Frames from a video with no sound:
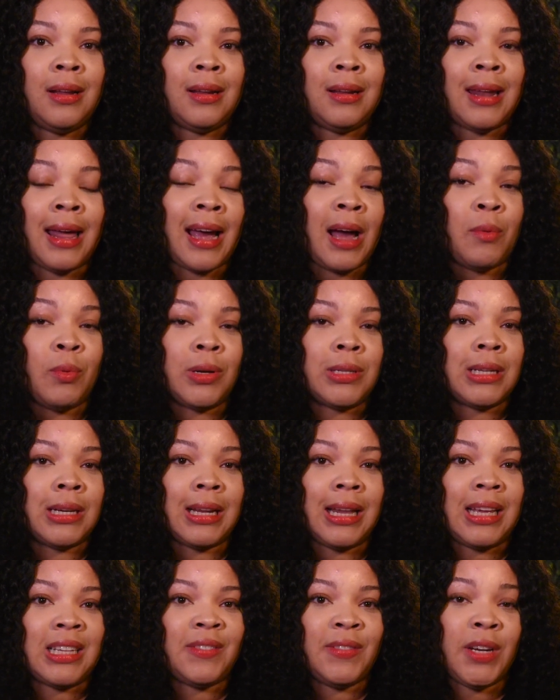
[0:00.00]
like I was in
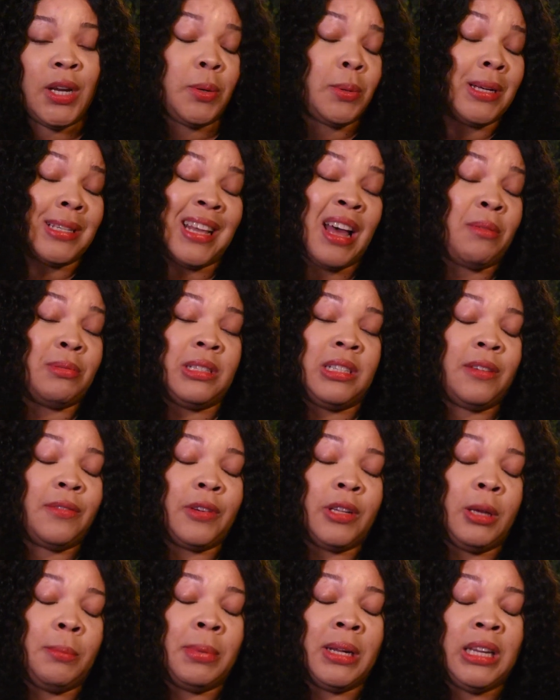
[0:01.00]
the last video, because I was
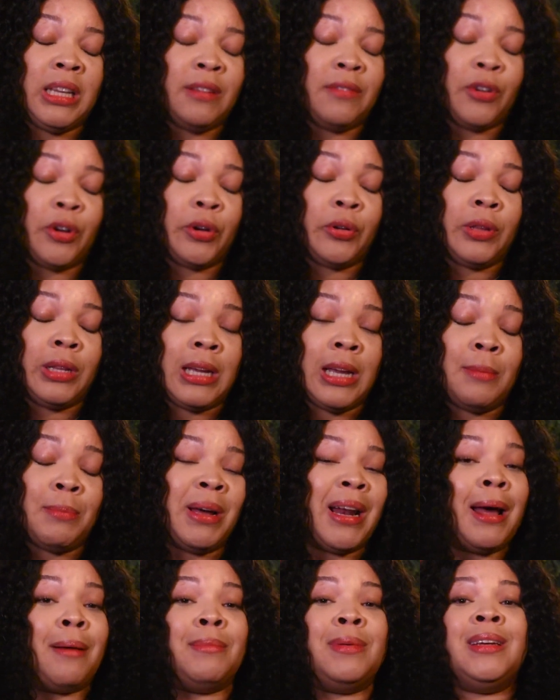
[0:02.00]
definitely a believer then,
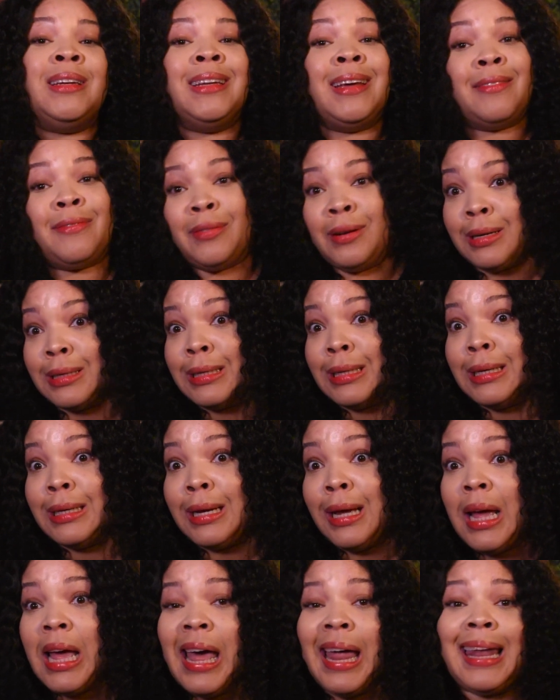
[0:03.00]
but I'm
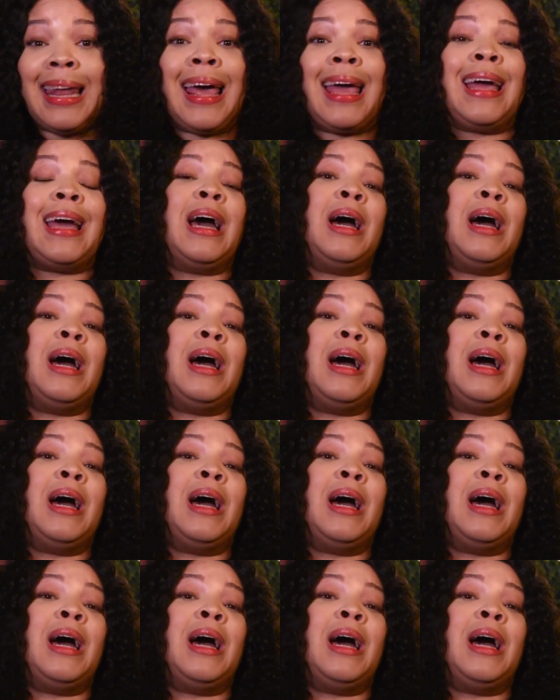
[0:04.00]
definitely like